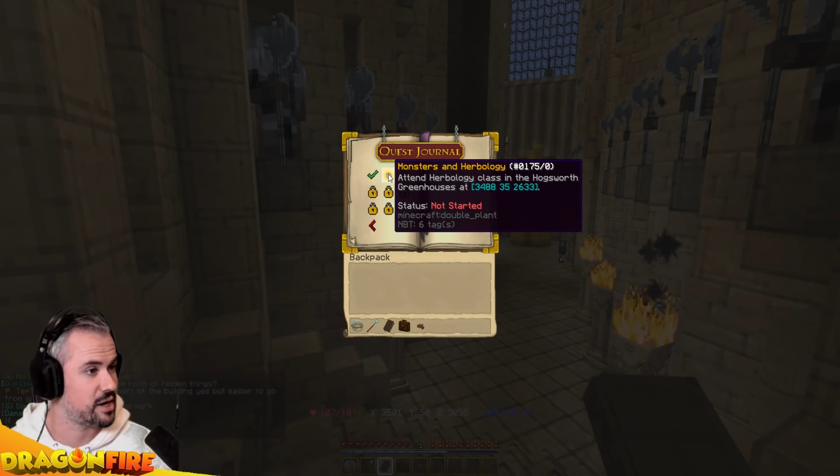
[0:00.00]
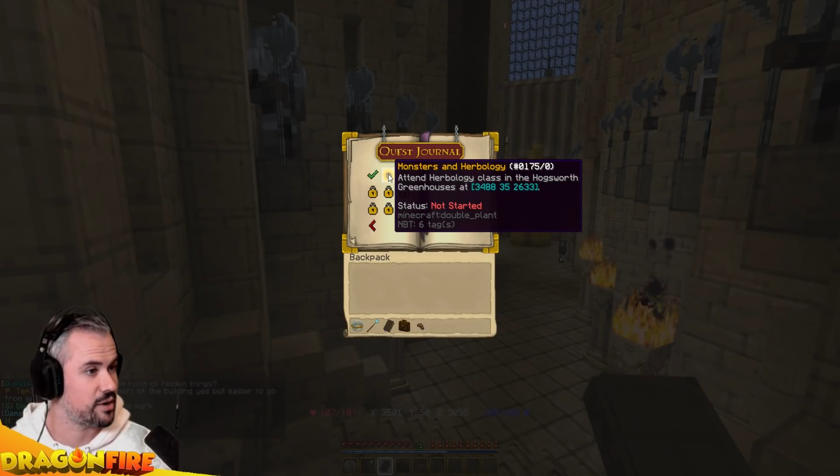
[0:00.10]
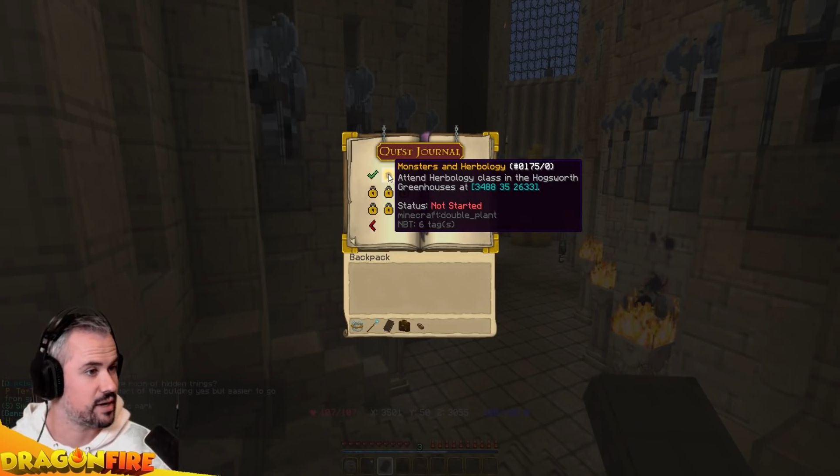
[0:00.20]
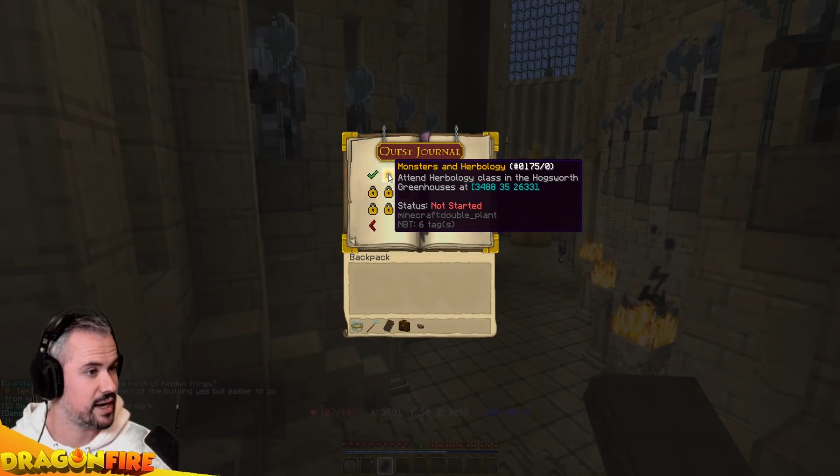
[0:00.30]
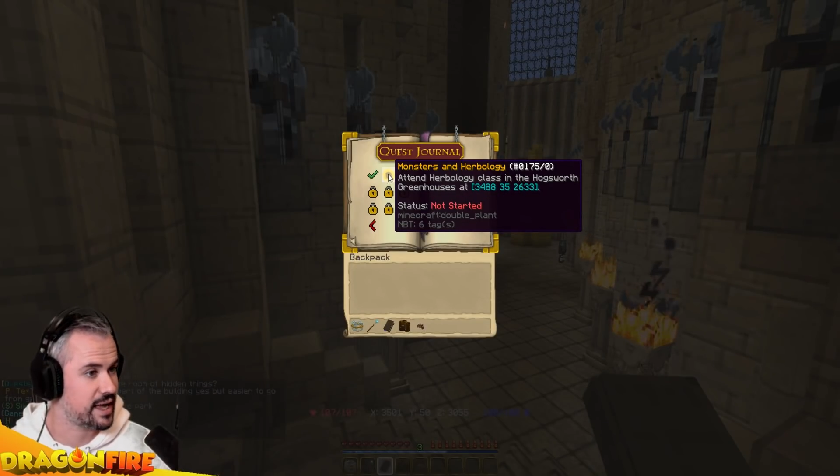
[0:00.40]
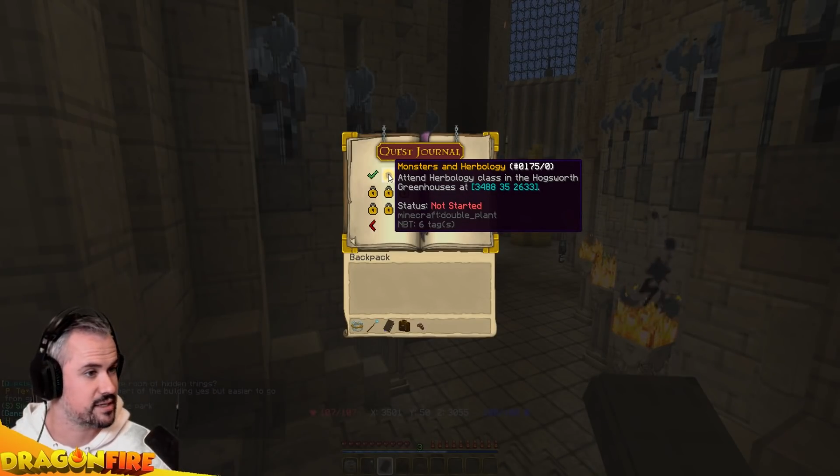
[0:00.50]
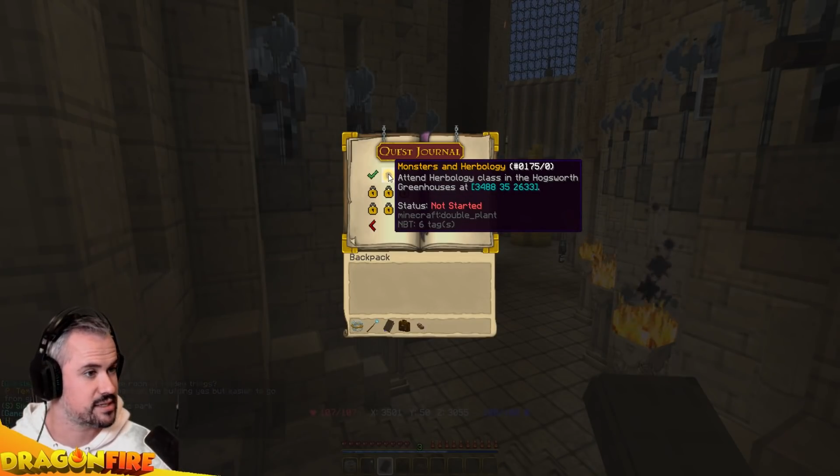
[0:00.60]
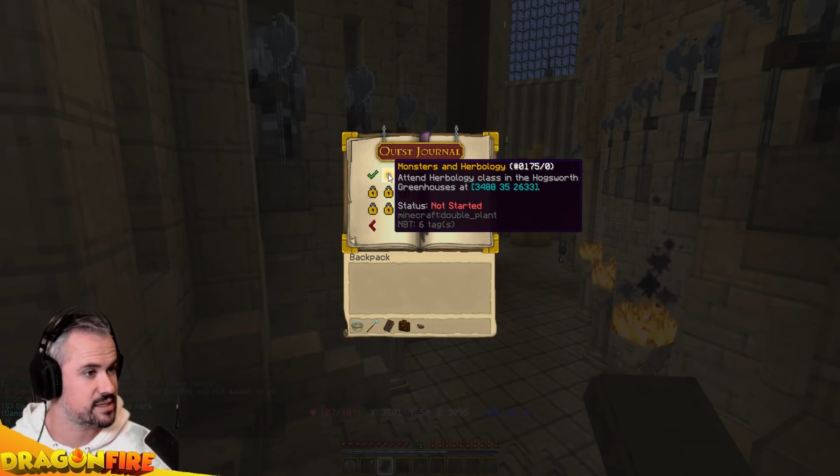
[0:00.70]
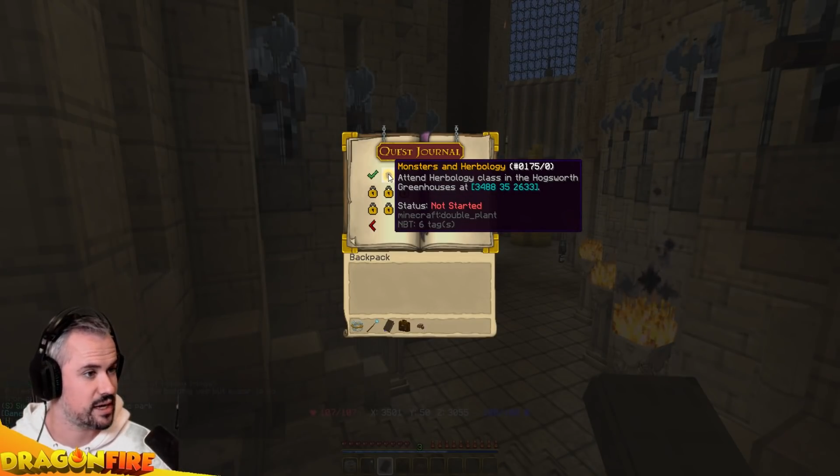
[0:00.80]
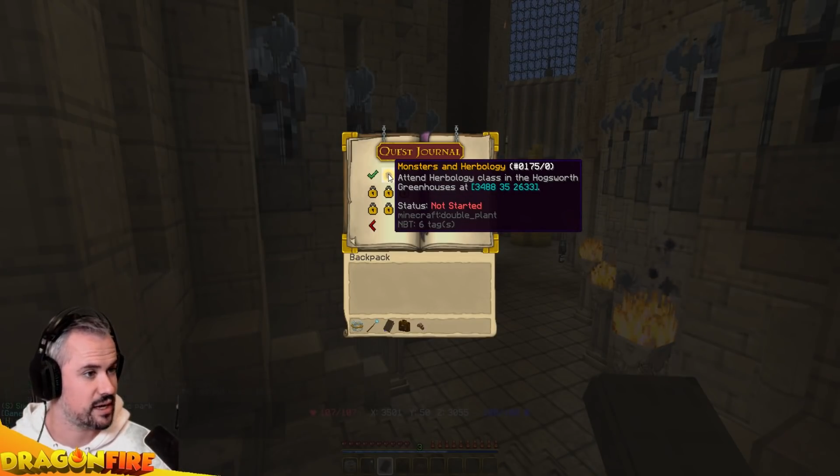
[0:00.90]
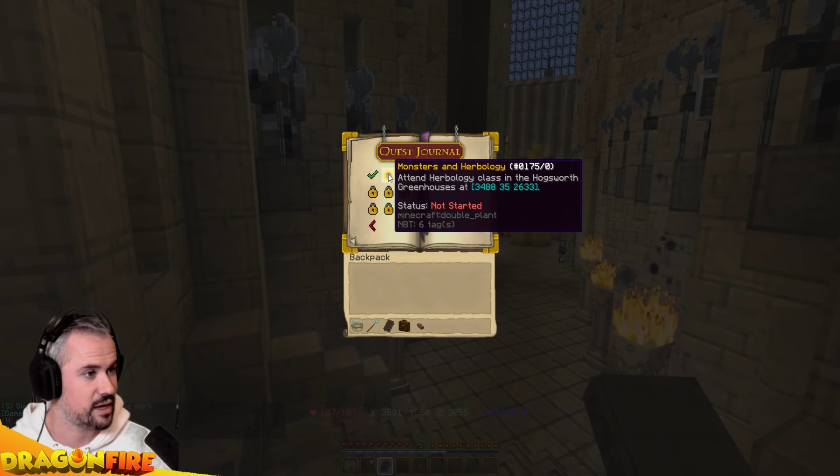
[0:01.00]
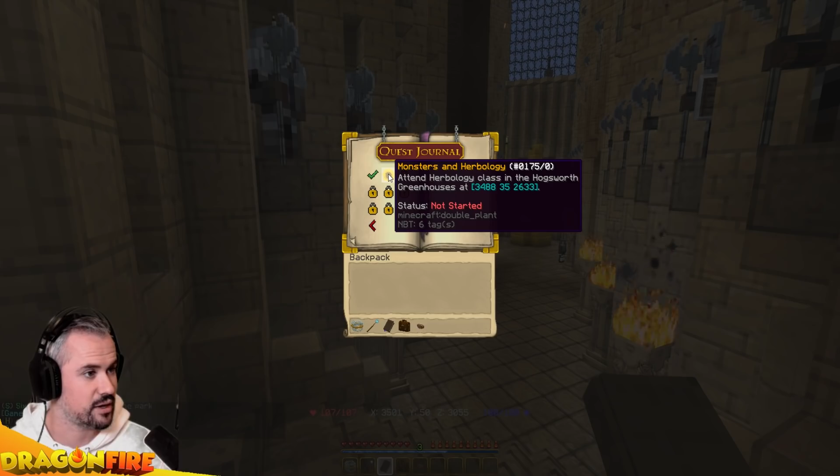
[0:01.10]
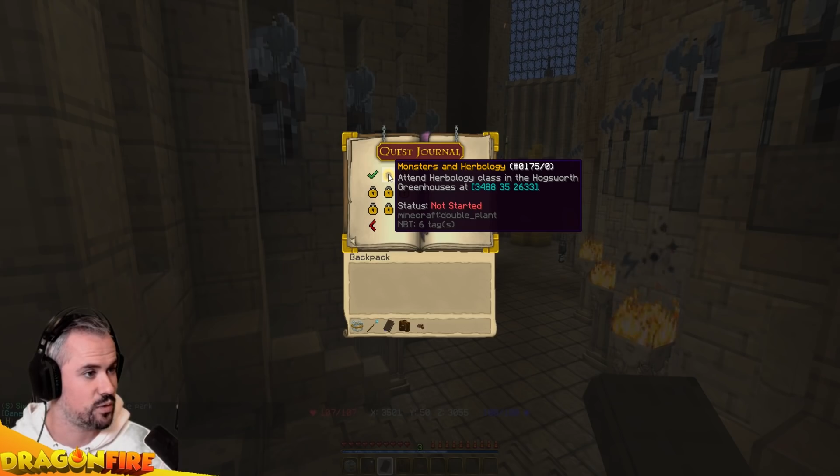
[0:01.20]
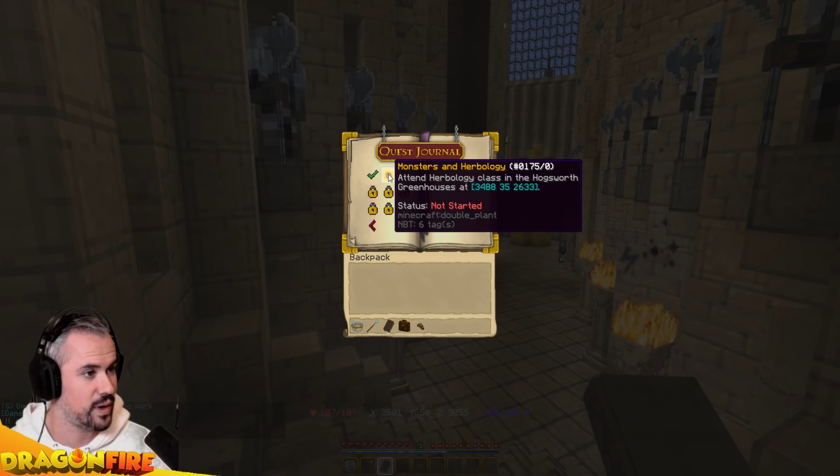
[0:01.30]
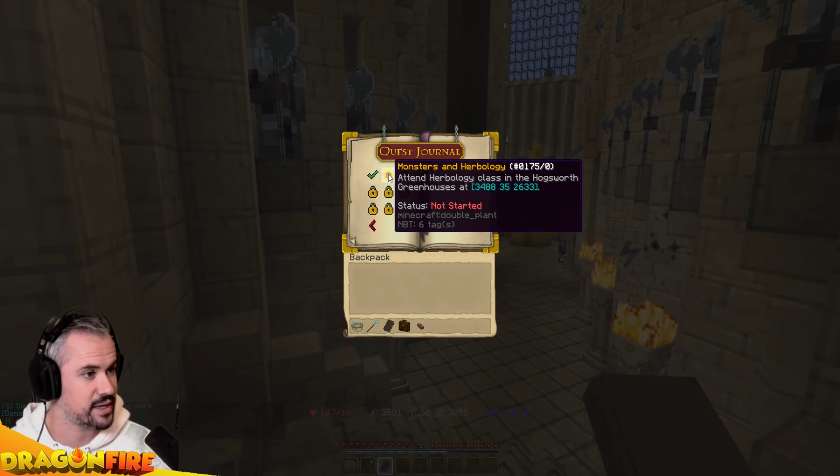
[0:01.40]
our next uh,
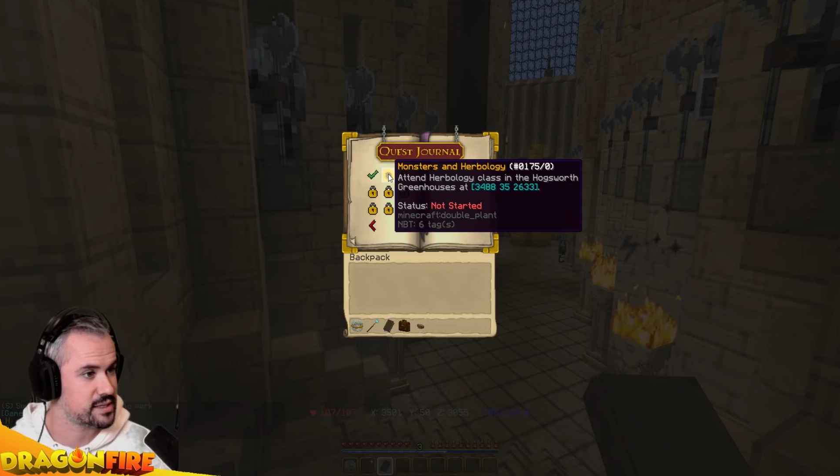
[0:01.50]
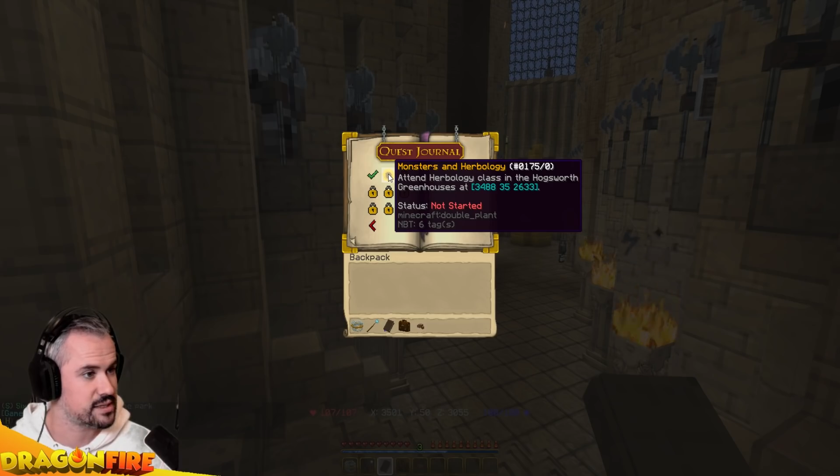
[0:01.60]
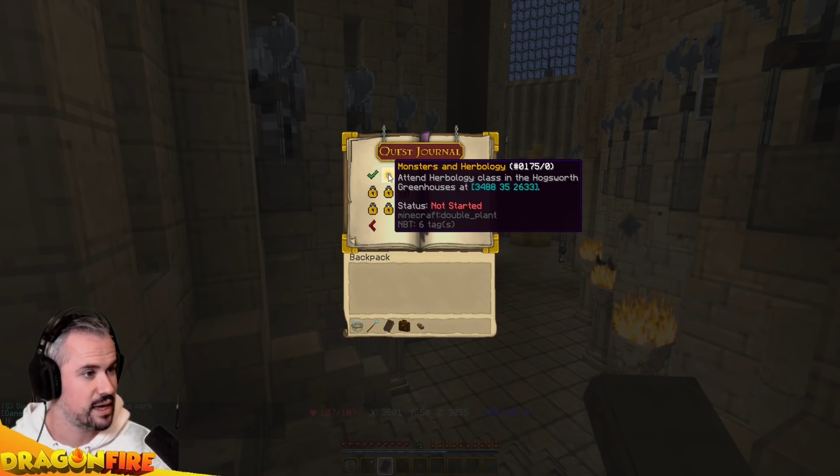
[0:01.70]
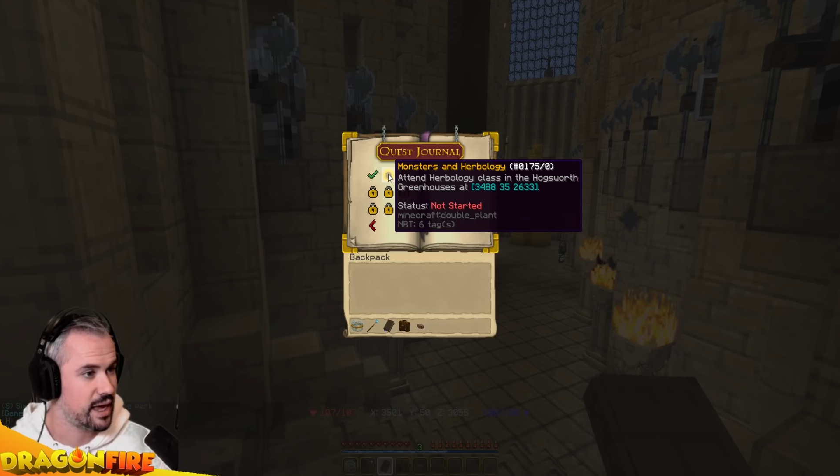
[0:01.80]
quest,